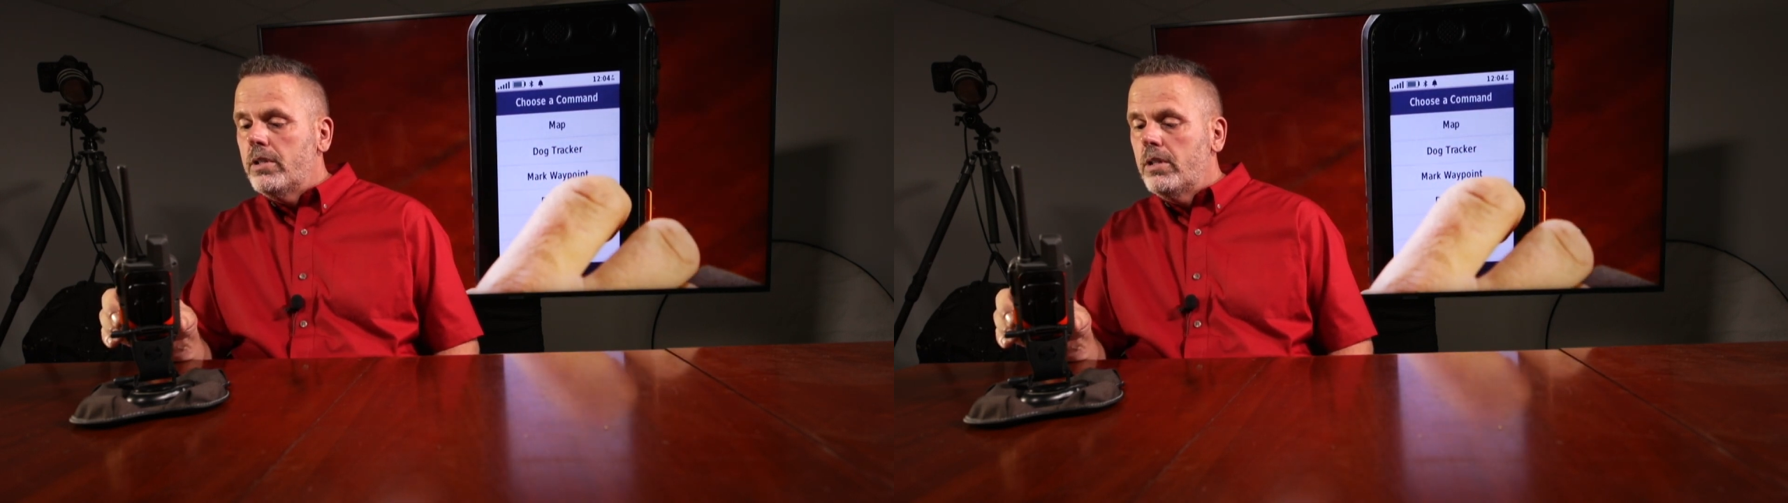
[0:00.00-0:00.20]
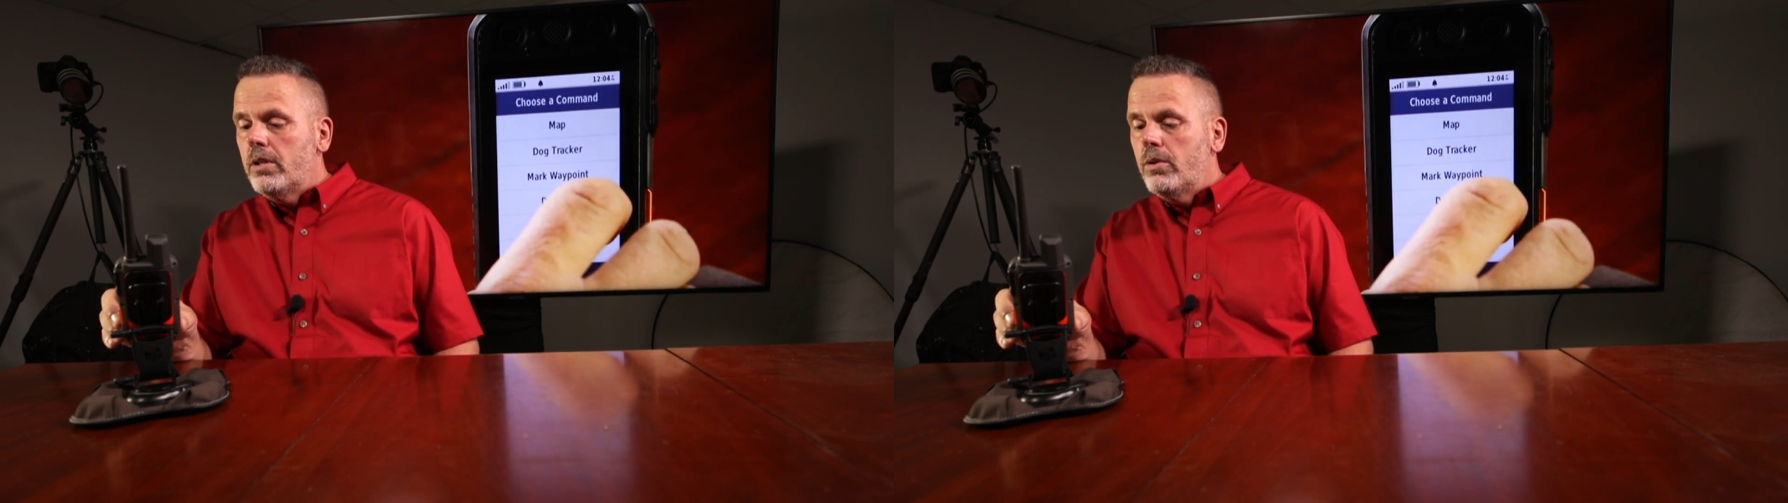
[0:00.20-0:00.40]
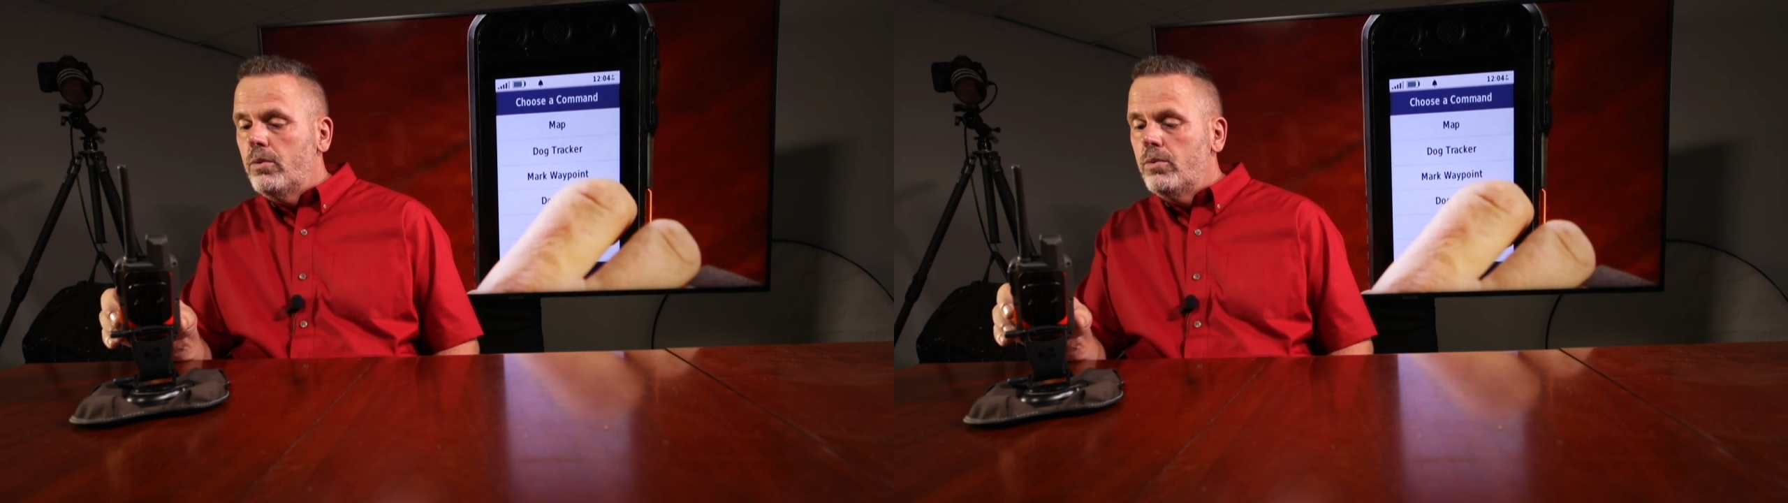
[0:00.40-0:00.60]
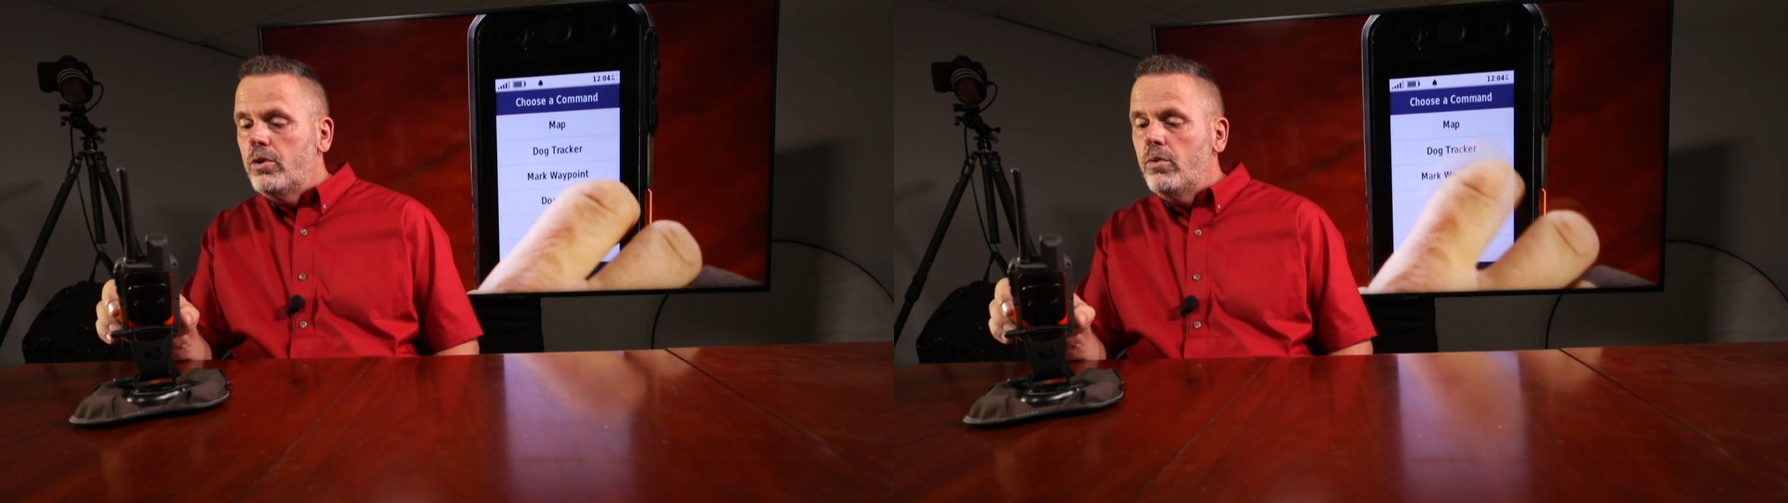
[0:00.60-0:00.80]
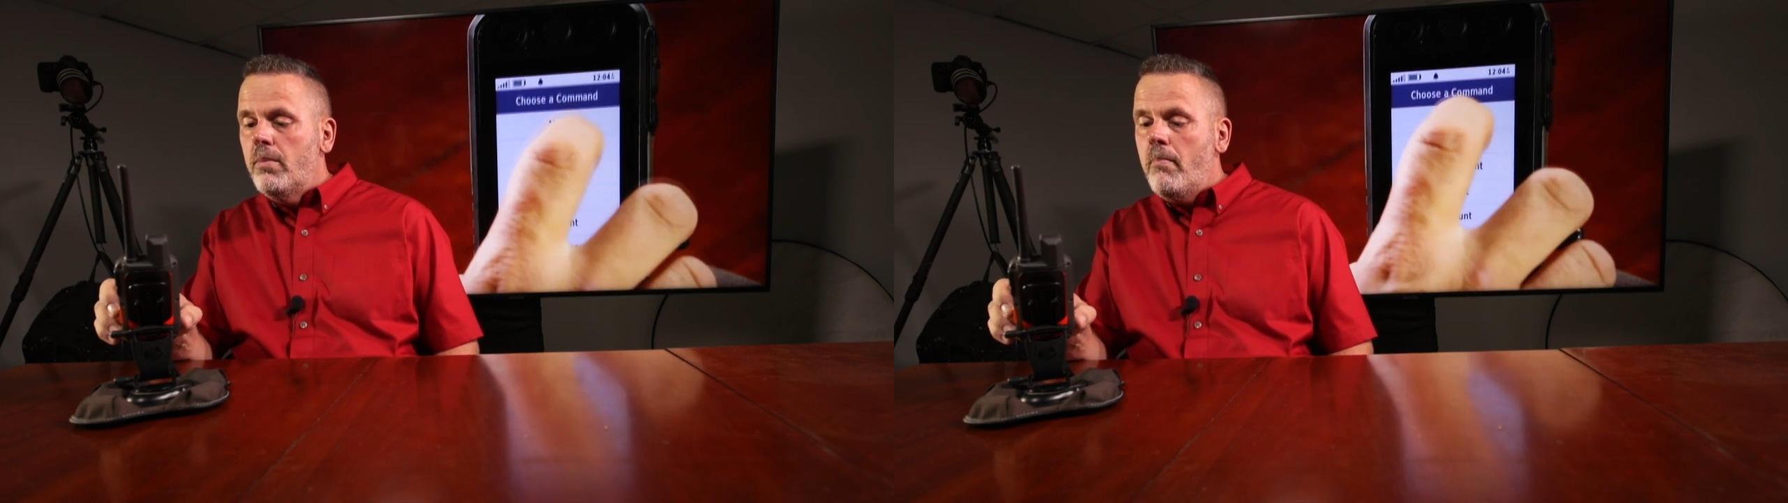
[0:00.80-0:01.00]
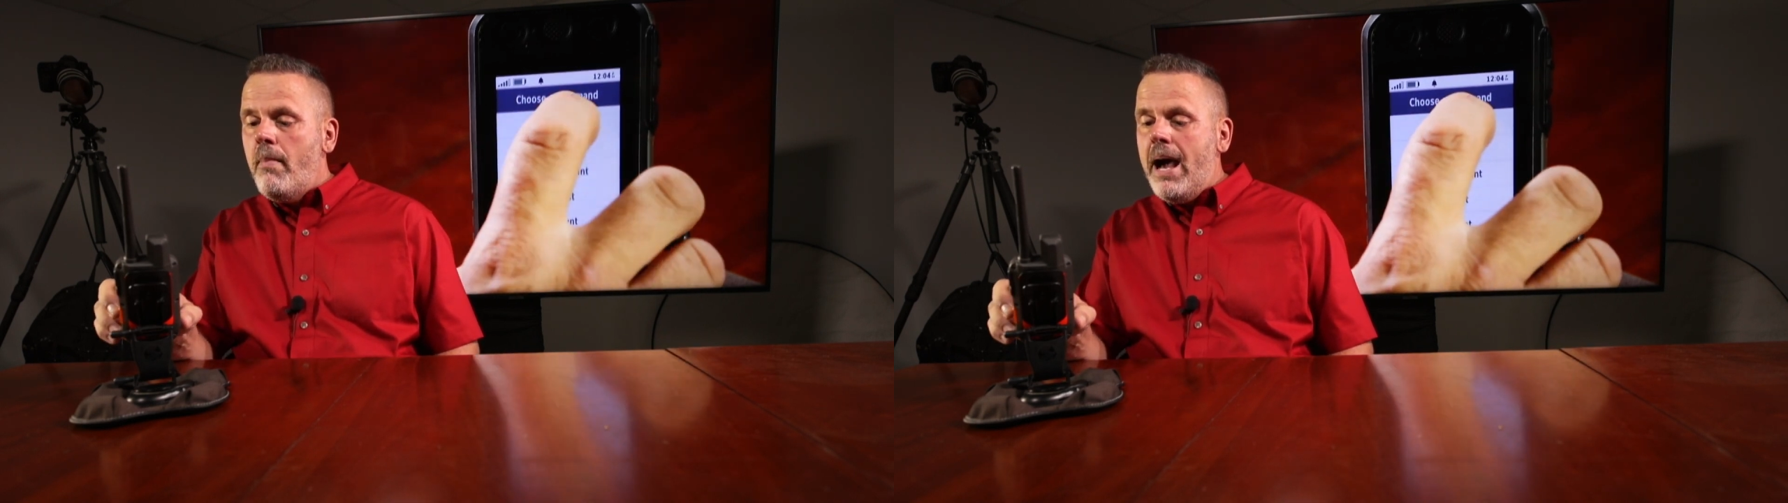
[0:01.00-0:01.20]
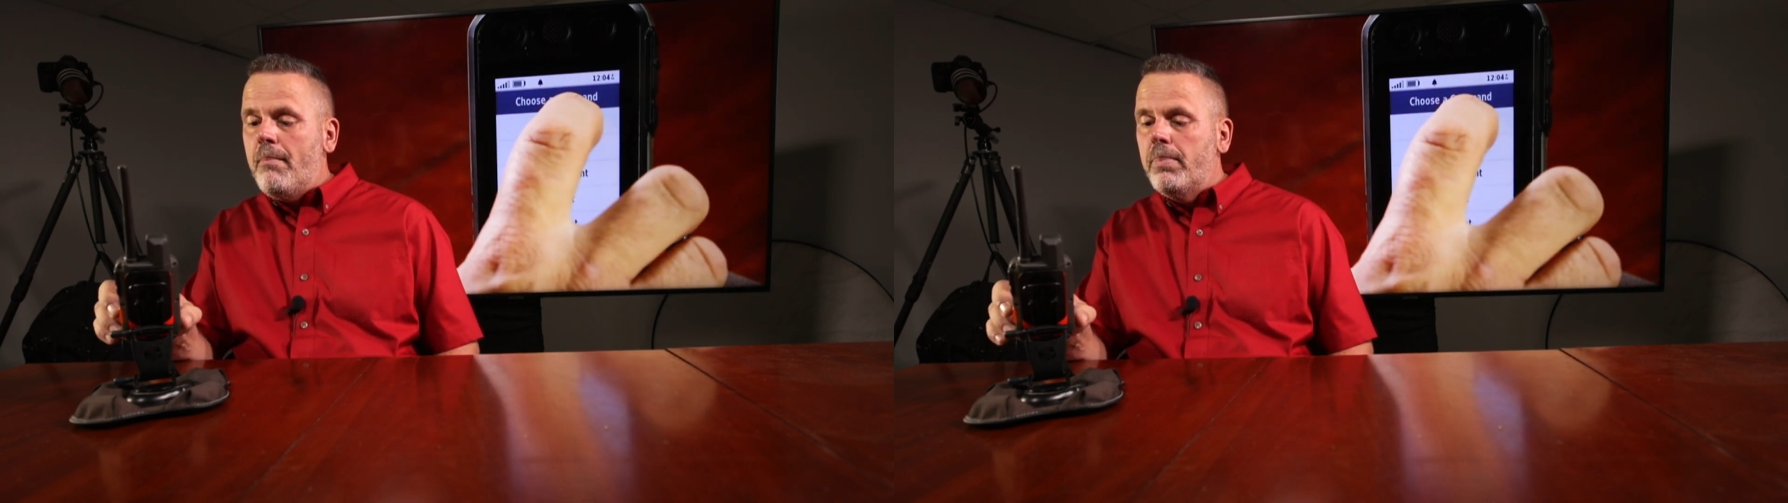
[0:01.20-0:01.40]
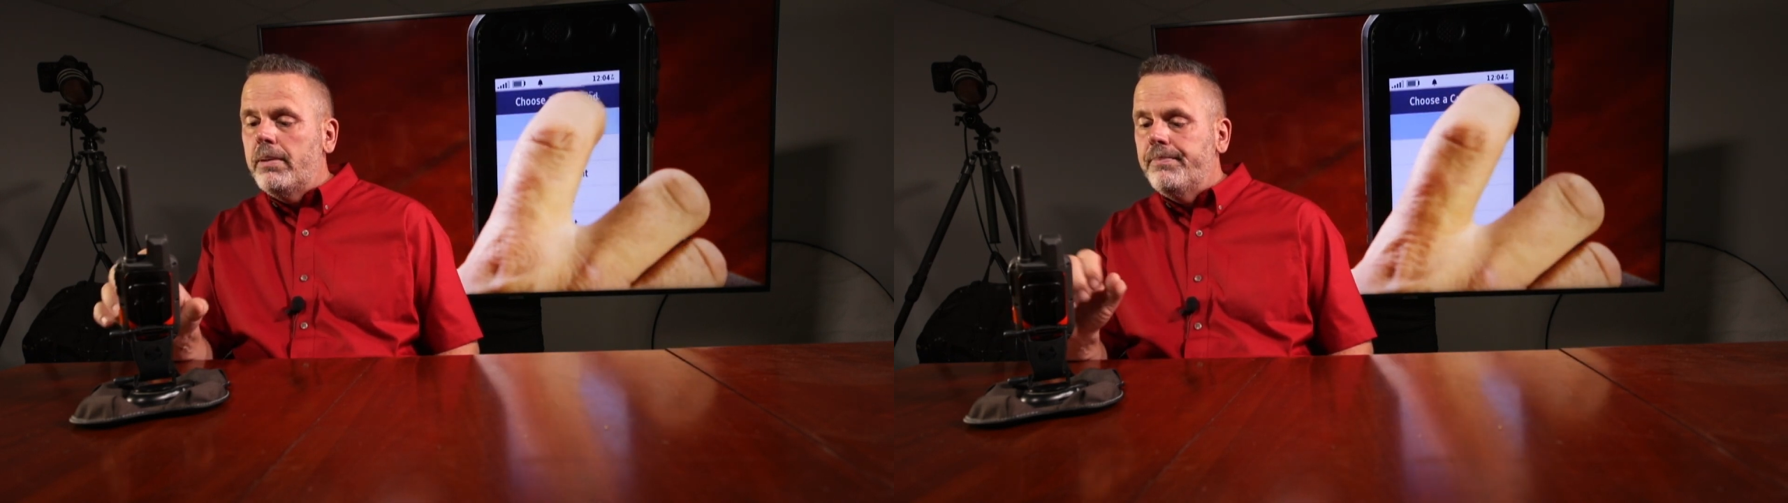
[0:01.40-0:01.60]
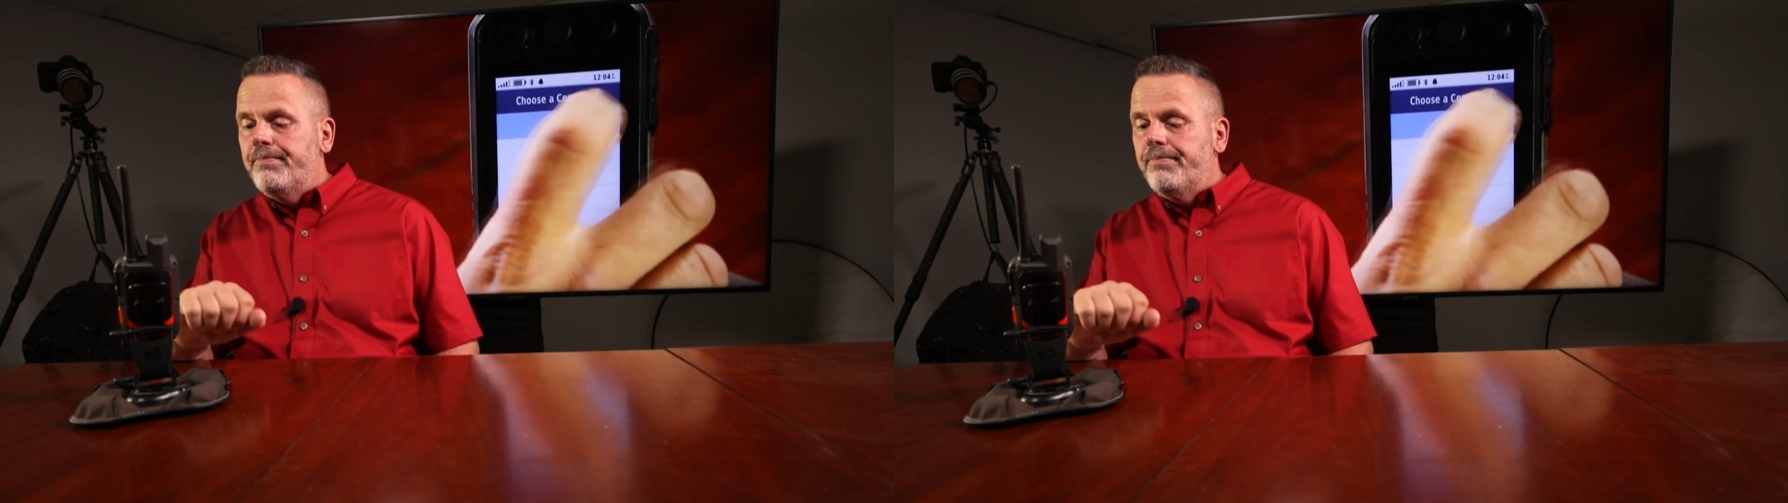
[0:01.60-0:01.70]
go to the map.